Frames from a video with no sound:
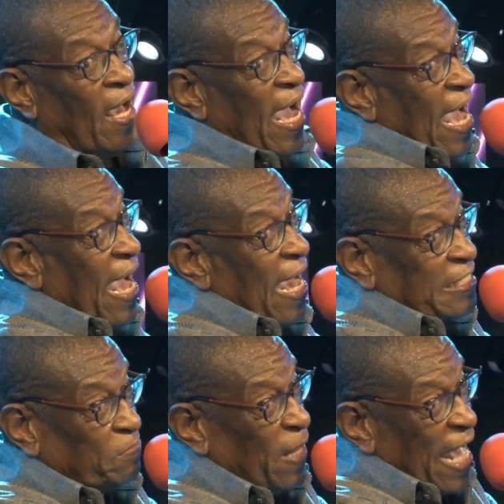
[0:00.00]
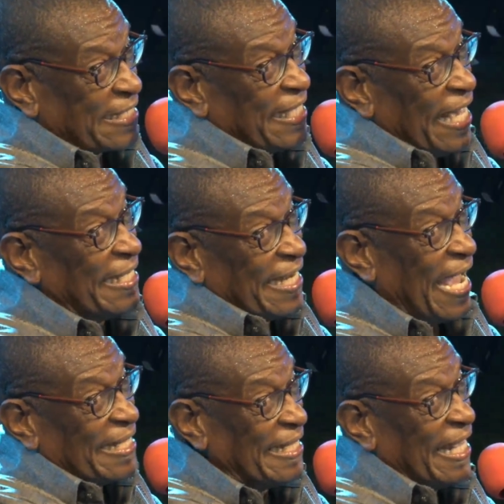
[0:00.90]
Ask Black Sage
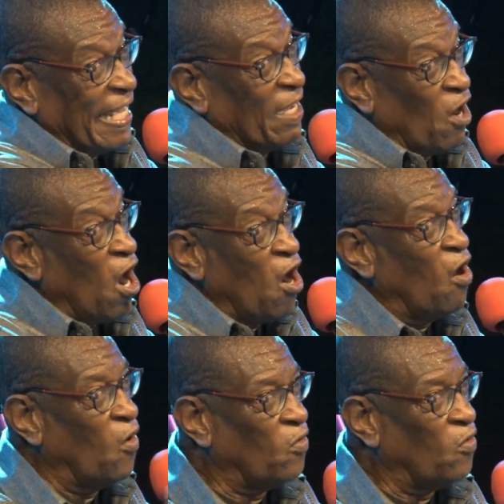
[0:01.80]
and Lingo,